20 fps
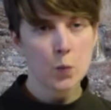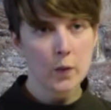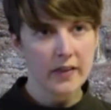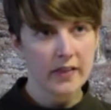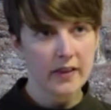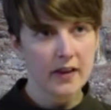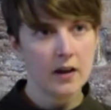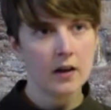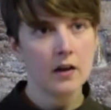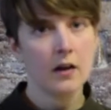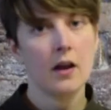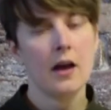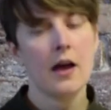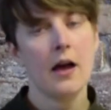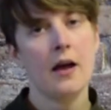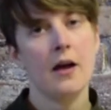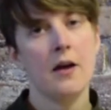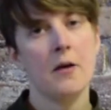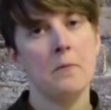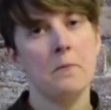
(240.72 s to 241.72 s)
within
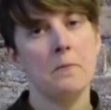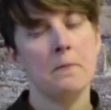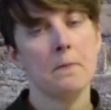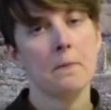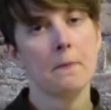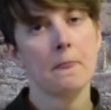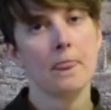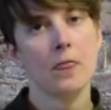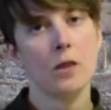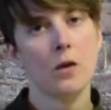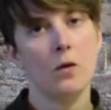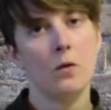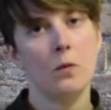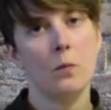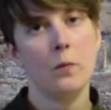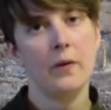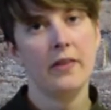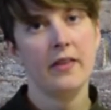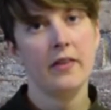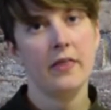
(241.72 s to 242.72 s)

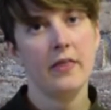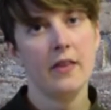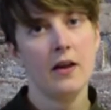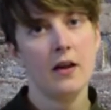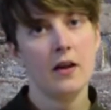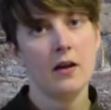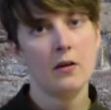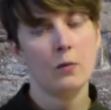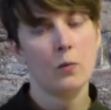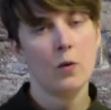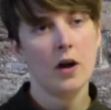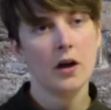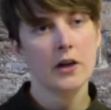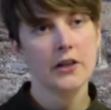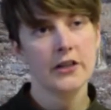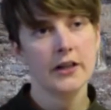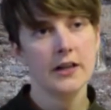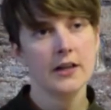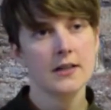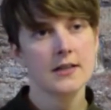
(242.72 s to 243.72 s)
their
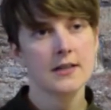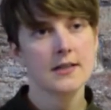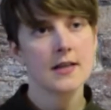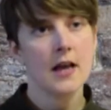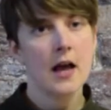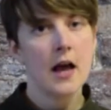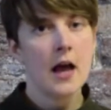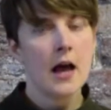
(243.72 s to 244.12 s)
worksheets,